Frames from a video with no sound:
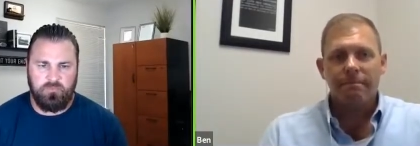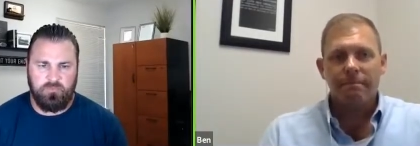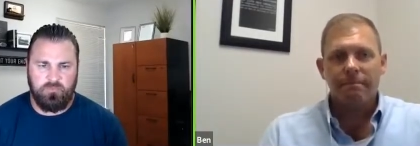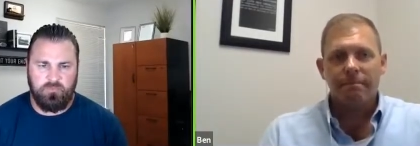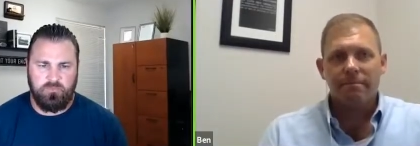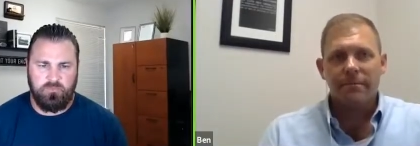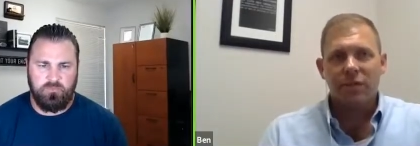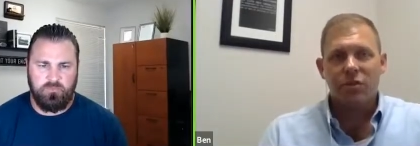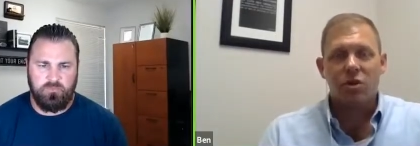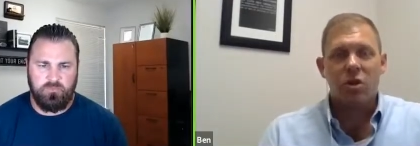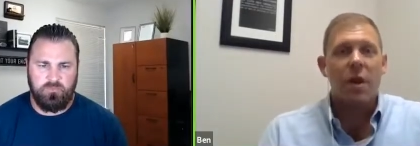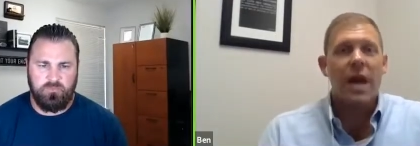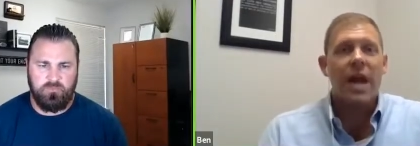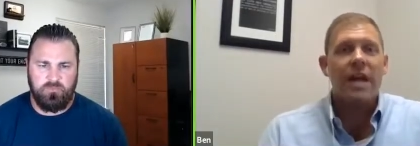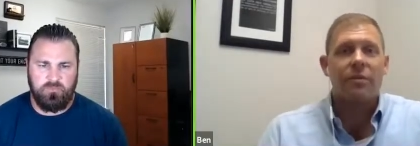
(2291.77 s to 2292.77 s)
Speaker 1: there's no
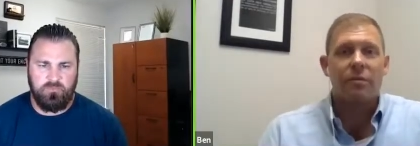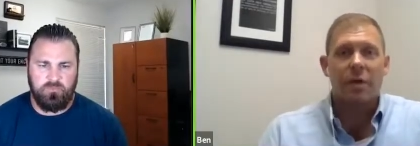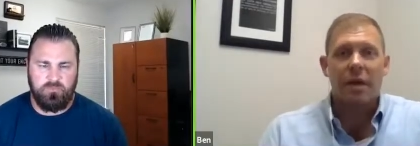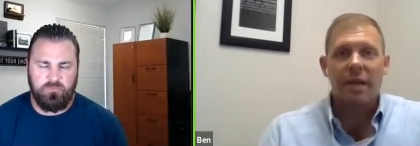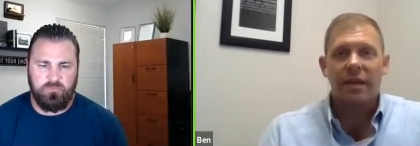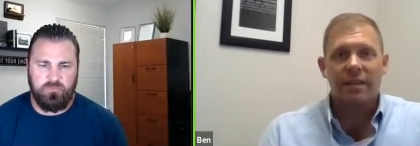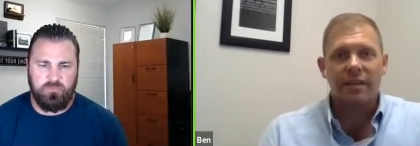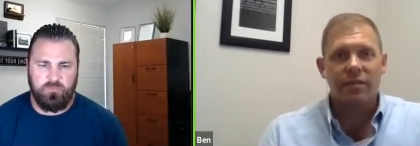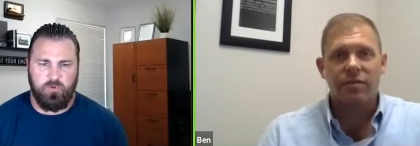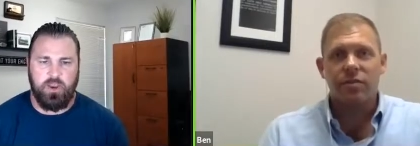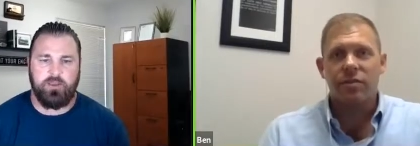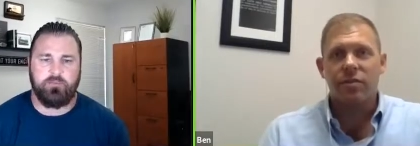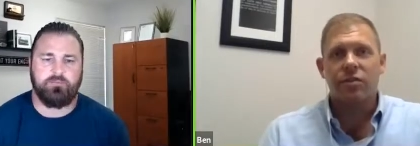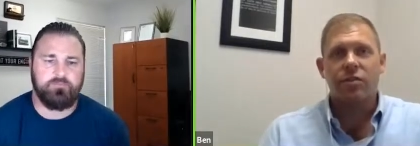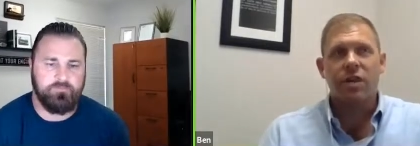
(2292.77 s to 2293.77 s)
end, right? Like you're right.
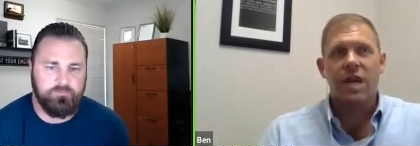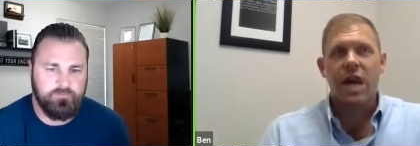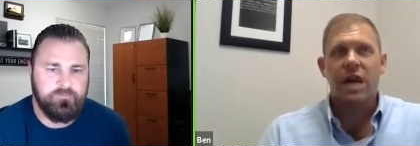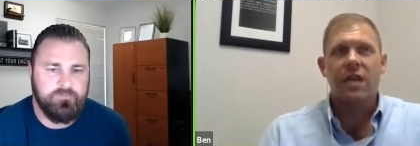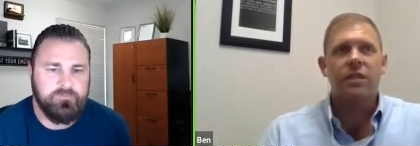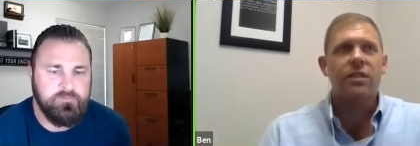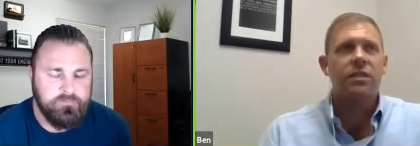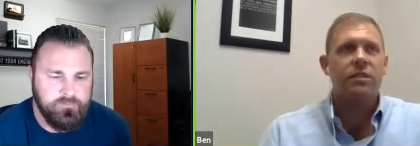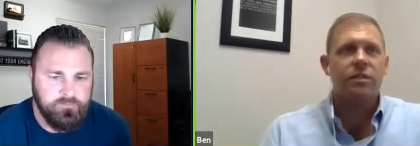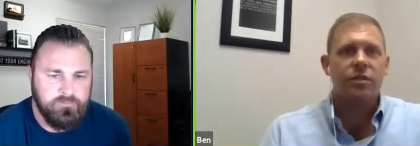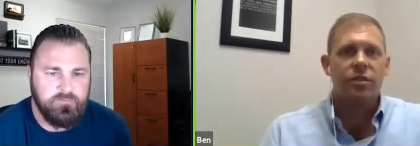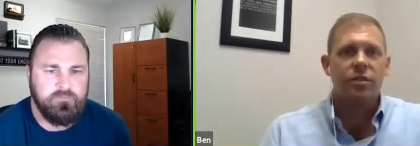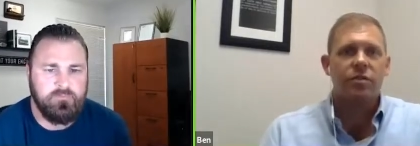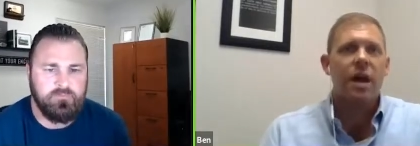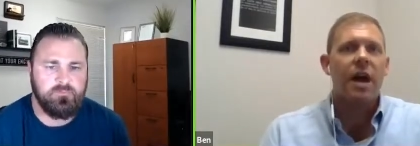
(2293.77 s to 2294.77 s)
just you're constantly
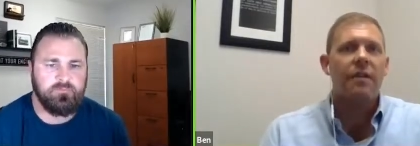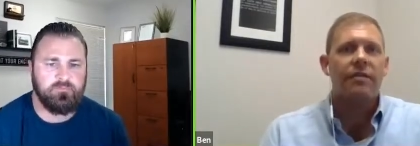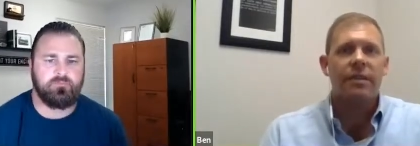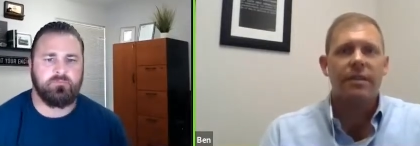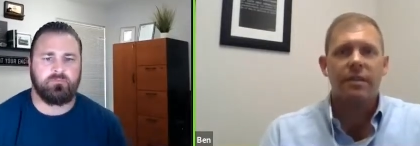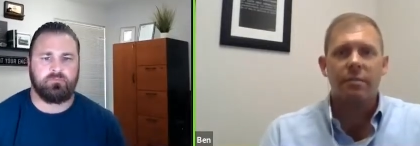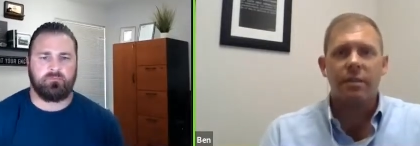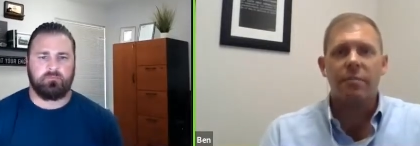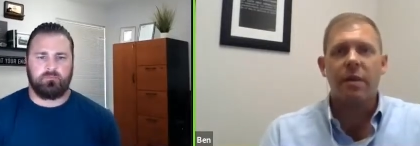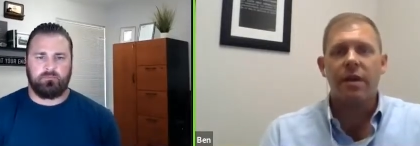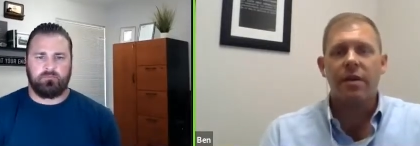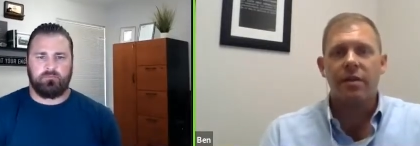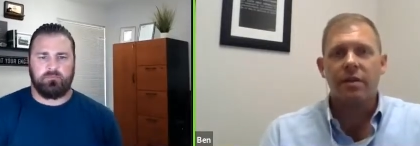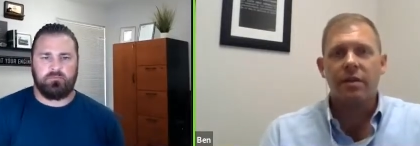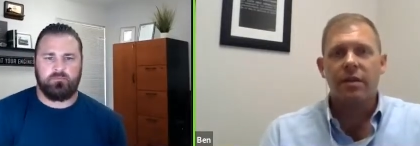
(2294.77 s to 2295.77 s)
striving to be
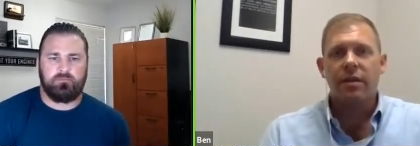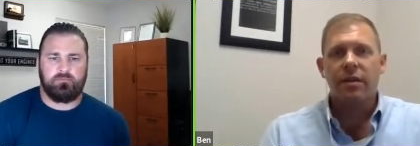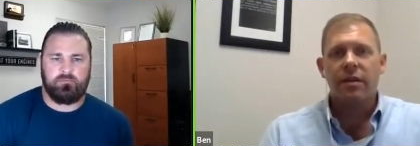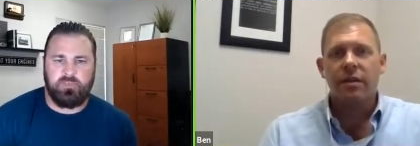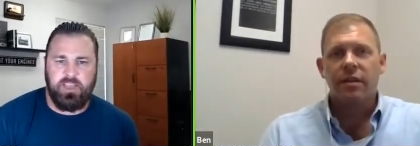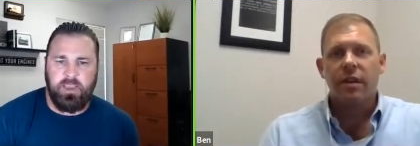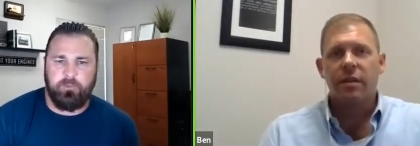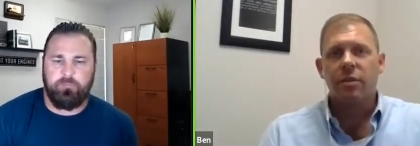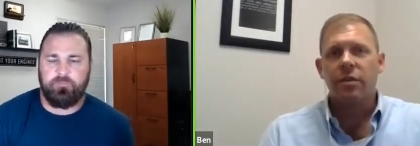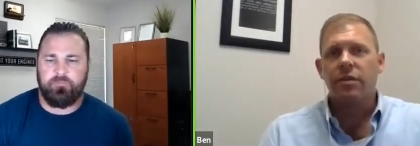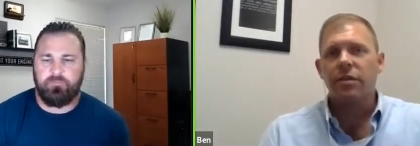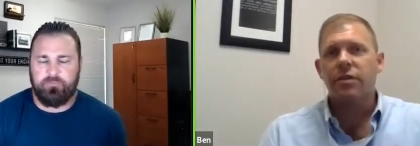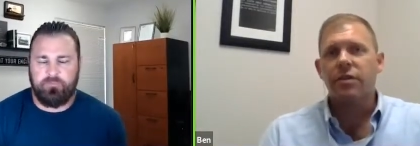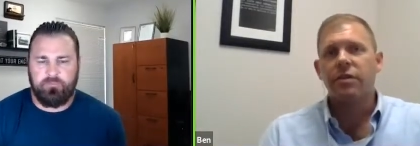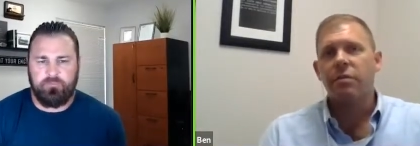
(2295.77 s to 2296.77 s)
better yeah. Um, whether
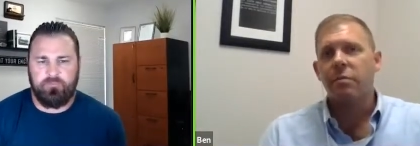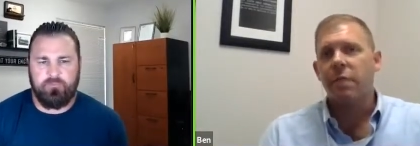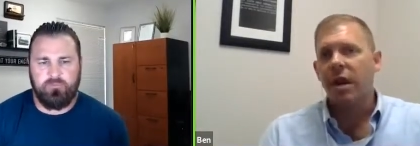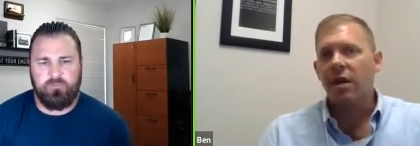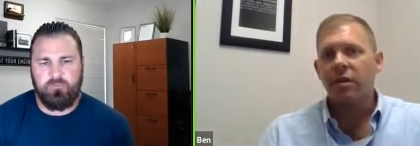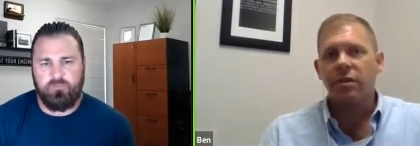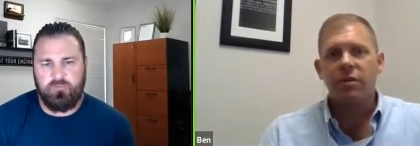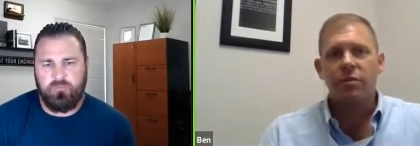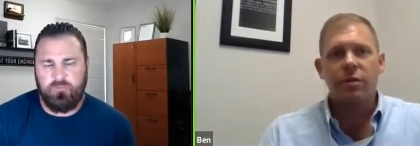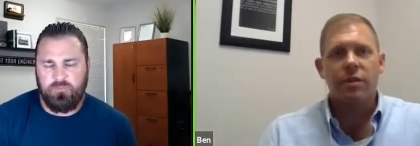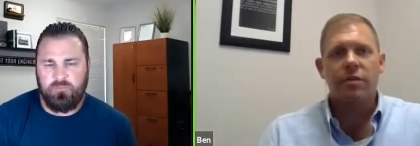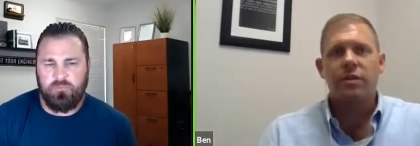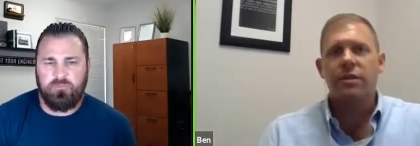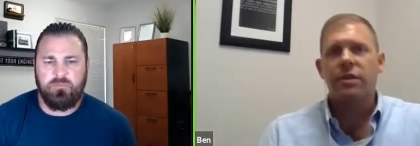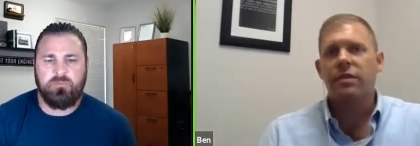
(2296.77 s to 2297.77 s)
it's in your marriage,
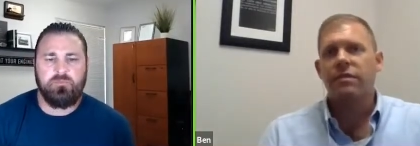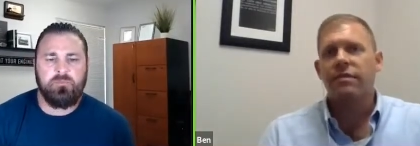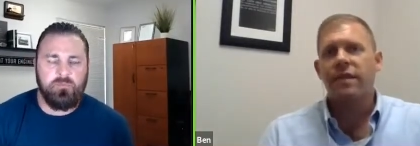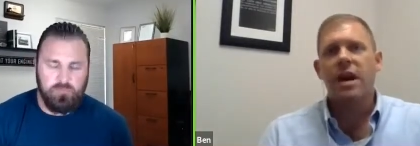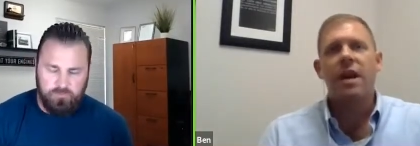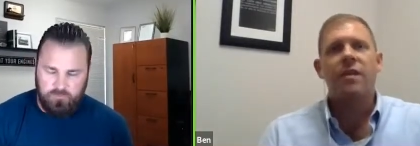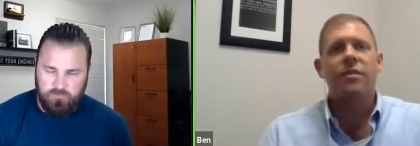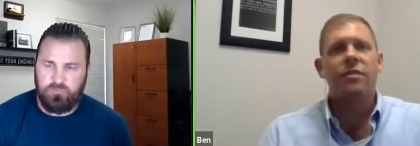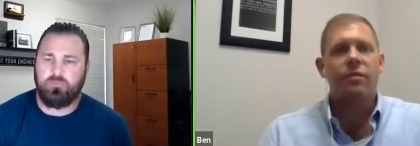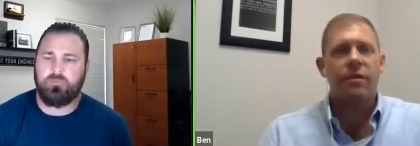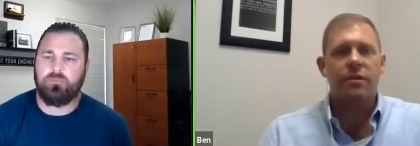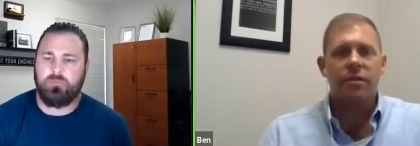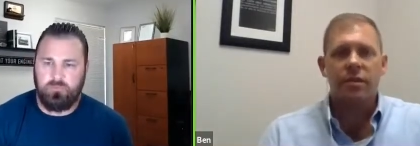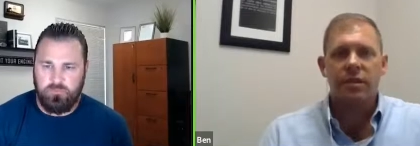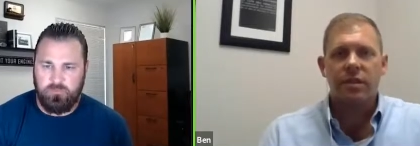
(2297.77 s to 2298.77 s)
whether it's as a father,
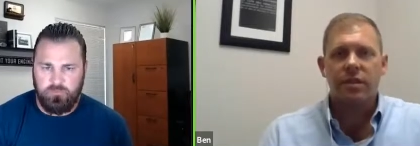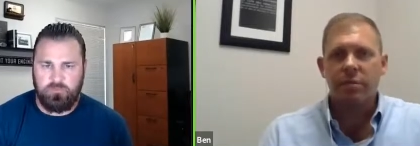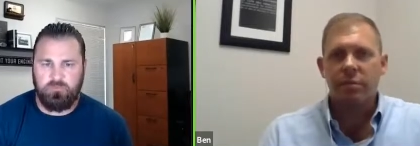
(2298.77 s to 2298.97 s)
whether it's as a